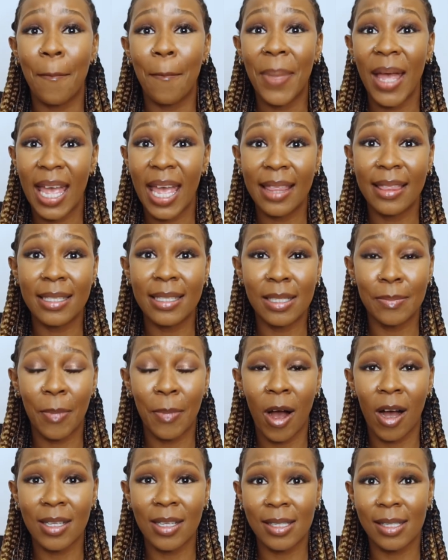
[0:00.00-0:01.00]
pay the
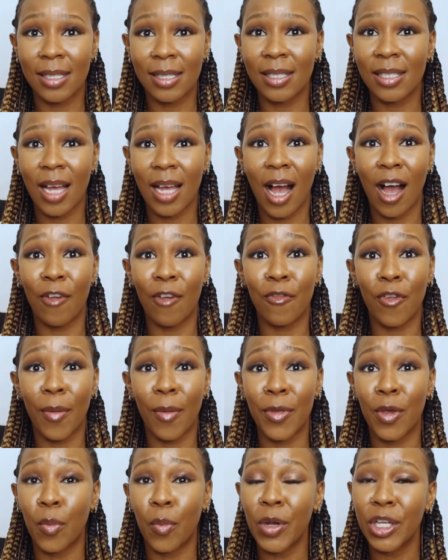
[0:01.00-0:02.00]
deposit
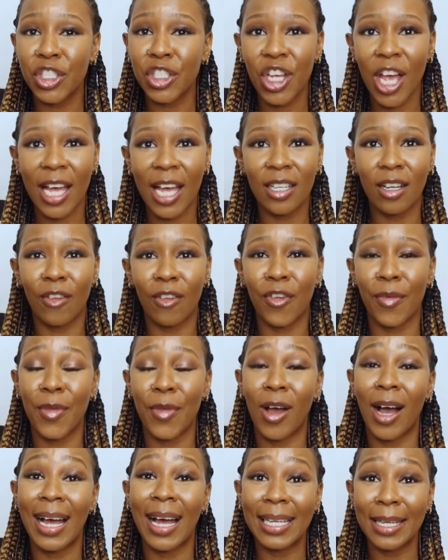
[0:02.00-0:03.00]
from your WeChat or from
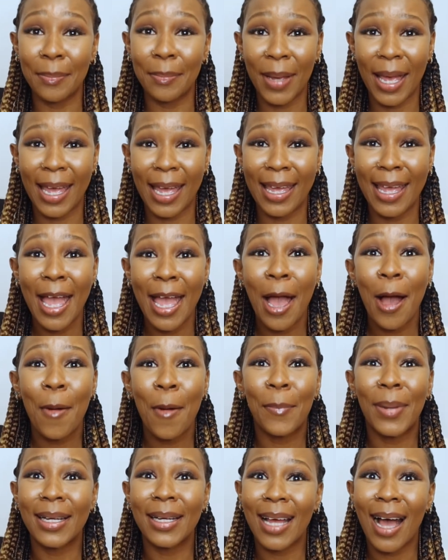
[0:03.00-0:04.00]
your Alipay,
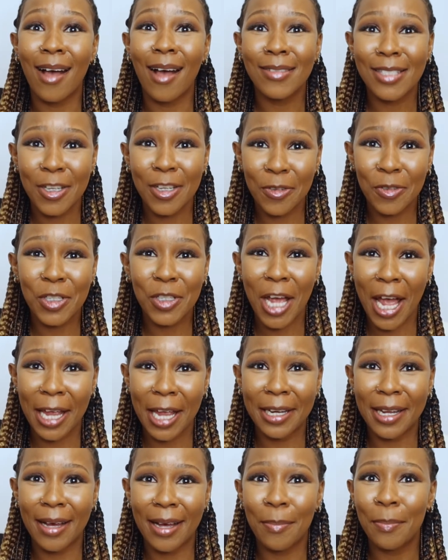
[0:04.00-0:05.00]
but outside of
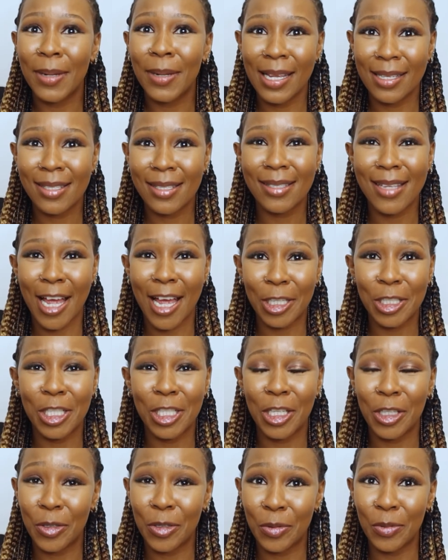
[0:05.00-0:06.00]
China, places
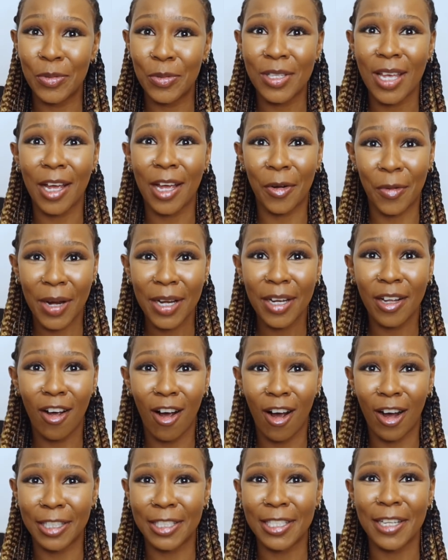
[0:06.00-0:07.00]
actually use a credit
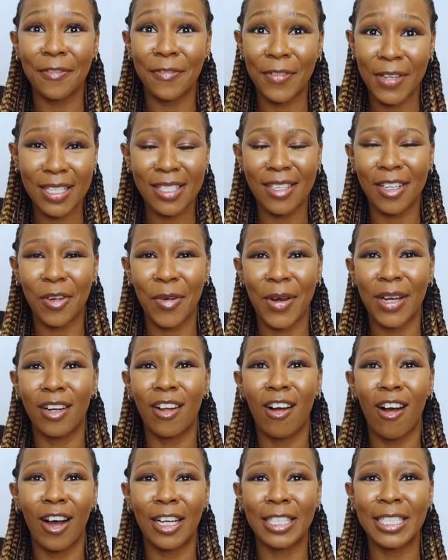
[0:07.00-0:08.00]
card, a Visa
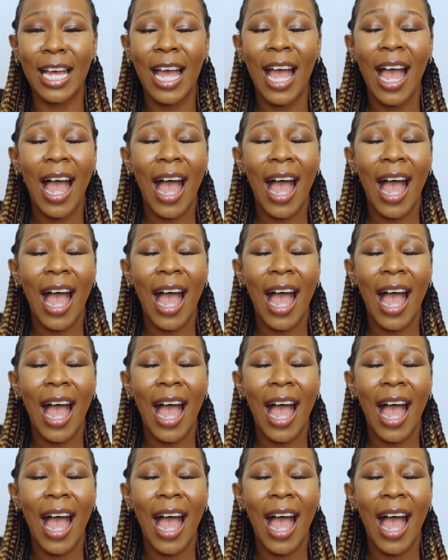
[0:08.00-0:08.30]
credit card.